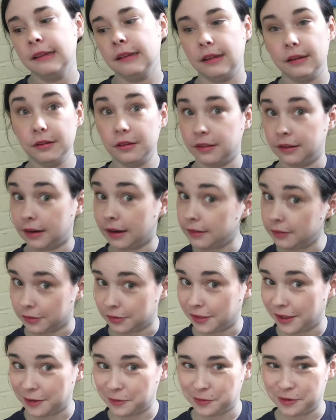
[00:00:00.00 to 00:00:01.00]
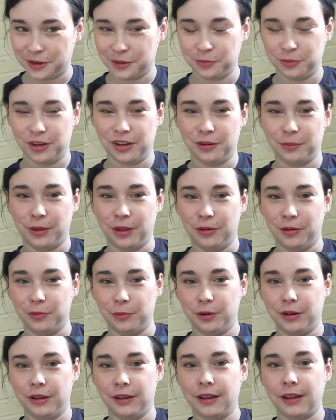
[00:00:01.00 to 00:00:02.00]
I know that I do that when I'm reading my own
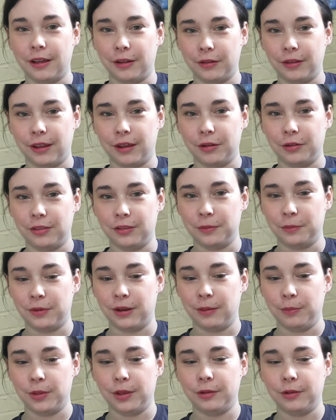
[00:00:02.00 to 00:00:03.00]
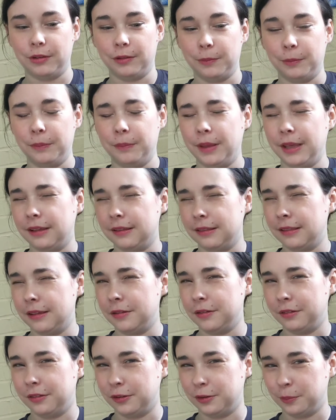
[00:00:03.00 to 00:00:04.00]
work out loud. Sometimes I'll make it
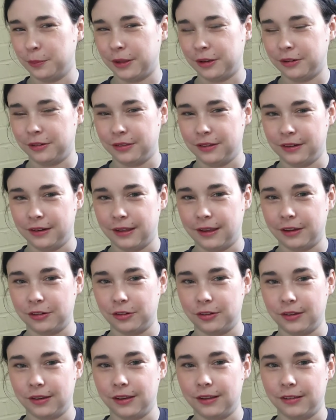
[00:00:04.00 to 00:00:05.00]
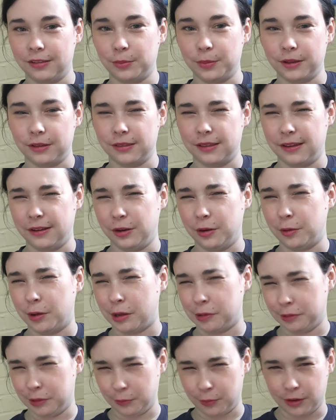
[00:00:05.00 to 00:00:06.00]
sound a little better than it actually is because I know
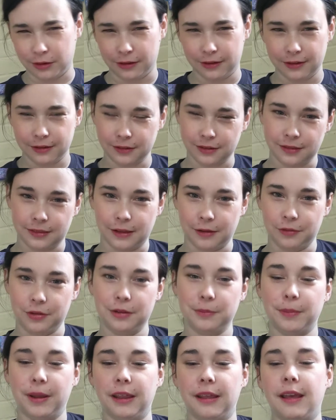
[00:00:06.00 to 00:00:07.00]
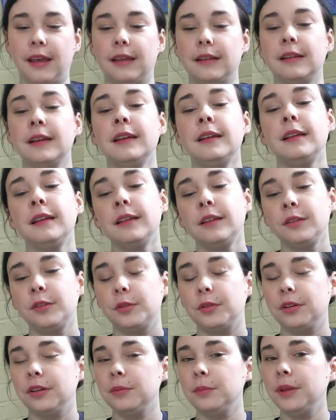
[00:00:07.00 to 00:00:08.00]
how I wanted it to sound in my head.
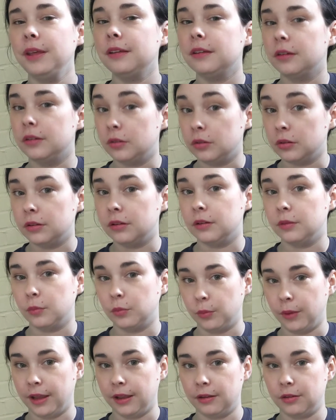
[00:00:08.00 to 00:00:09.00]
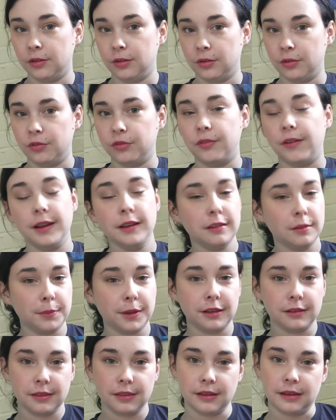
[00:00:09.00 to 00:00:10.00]
So it can be a good way to find
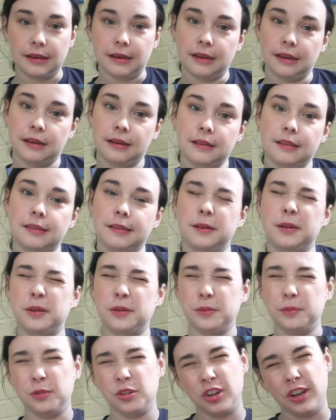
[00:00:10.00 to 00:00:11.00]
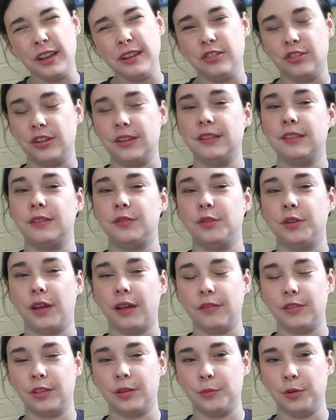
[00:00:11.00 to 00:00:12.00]
spots that need some changes if you
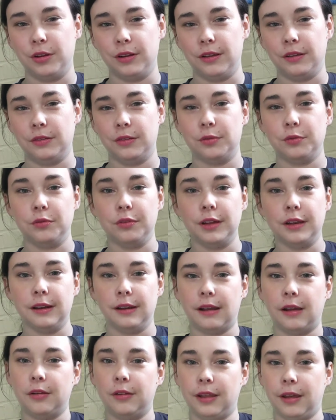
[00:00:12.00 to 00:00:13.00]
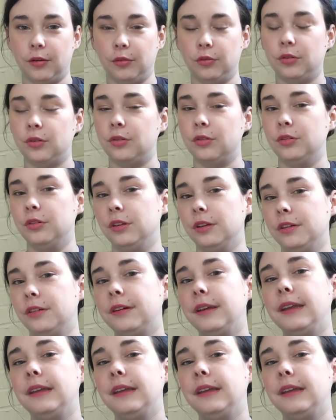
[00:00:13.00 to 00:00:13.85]
have someone else read it out loud to you.